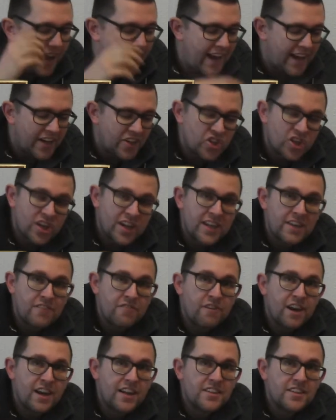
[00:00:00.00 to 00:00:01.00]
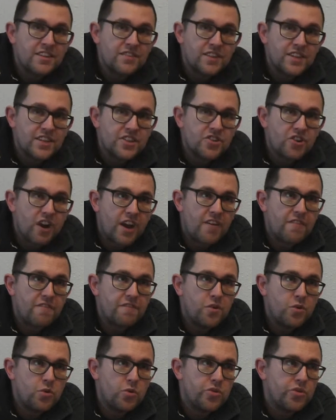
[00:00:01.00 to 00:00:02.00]
actually relatively
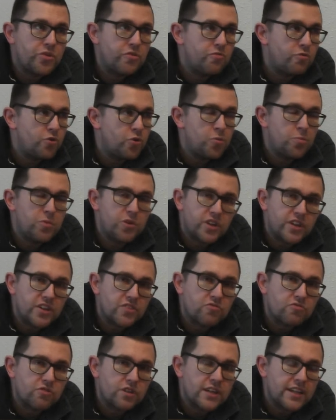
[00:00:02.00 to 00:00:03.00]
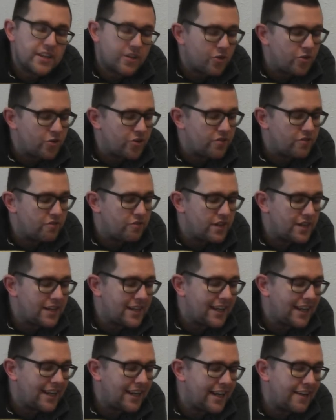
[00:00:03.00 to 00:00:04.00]
straightforward. The rulebook is really good and
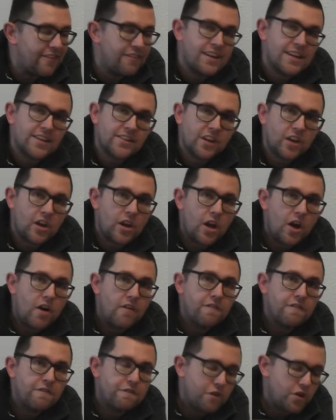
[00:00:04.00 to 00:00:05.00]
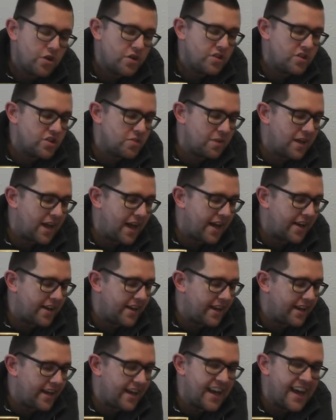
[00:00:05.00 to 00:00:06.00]
really clear, and there's a lot of fun to be had
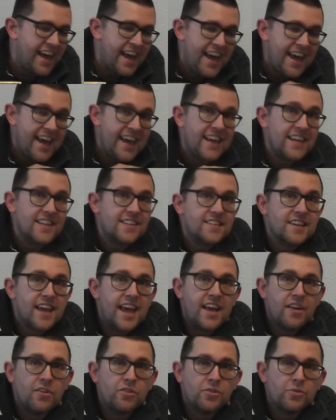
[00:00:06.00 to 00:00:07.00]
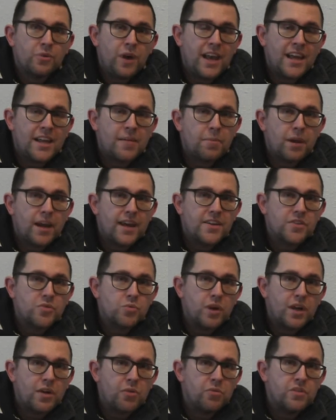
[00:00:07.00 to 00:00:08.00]
here. It scales well, it plays
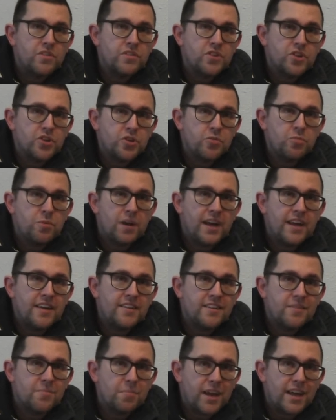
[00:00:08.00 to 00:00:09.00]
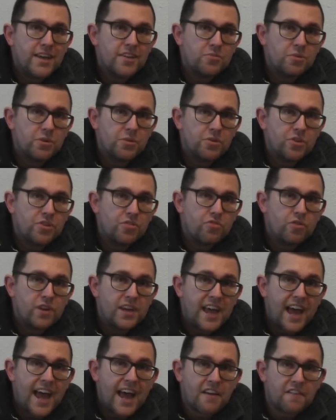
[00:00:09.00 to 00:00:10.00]
well with 2 players, it plays well with
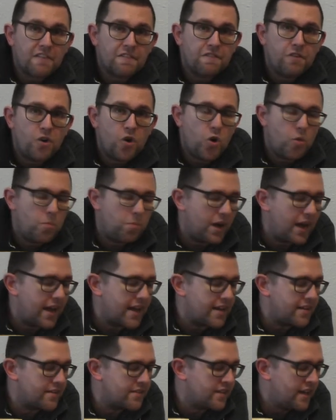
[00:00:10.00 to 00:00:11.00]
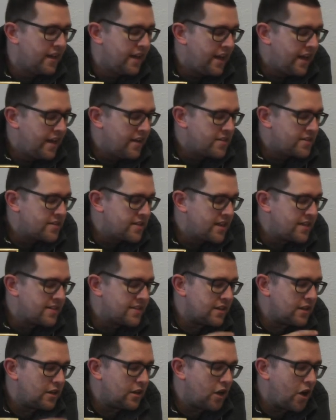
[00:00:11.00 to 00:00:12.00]
3 and 4 players. So there's
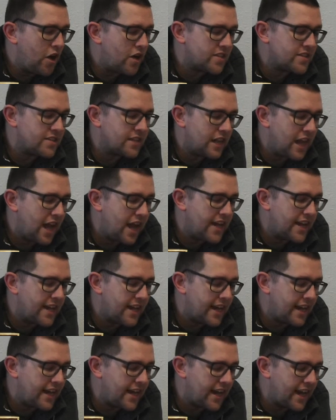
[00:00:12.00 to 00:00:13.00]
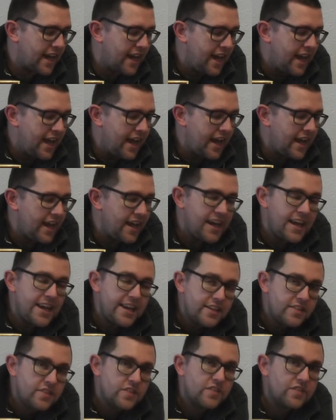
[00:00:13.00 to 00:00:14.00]
a lot to like here. It
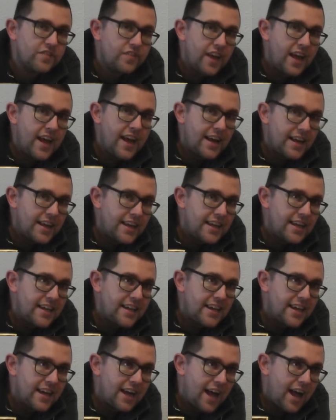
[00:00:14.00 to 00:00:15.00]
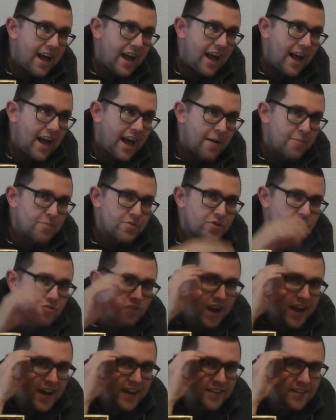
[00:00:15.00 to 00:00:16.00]
is fairly
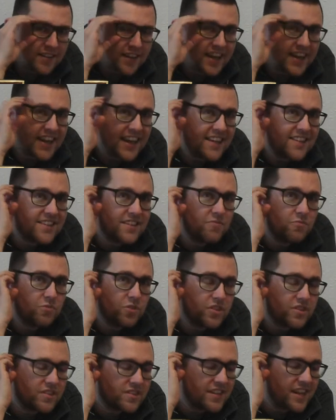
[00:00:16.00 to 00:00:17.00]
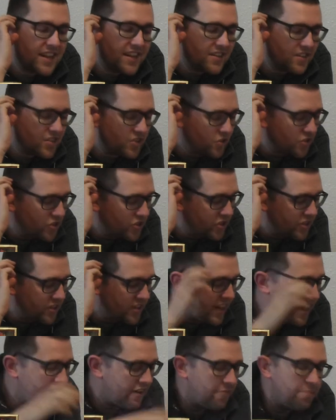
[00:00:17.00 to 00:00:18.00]
abstract, I guess, in one sense. You're
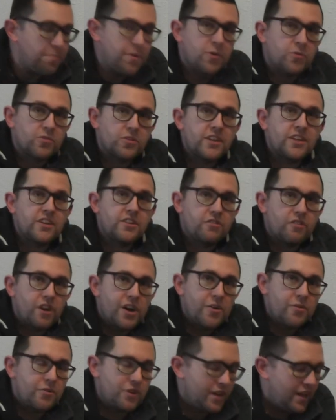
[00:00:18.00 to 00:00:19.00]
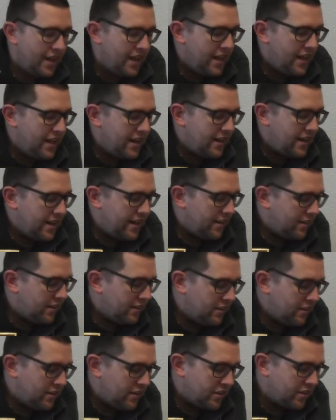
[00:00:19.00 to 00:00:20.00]
just kind of building your own
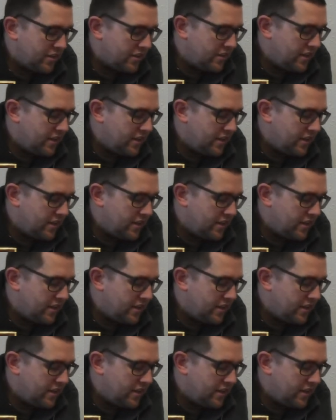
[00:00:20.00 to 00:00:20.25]
little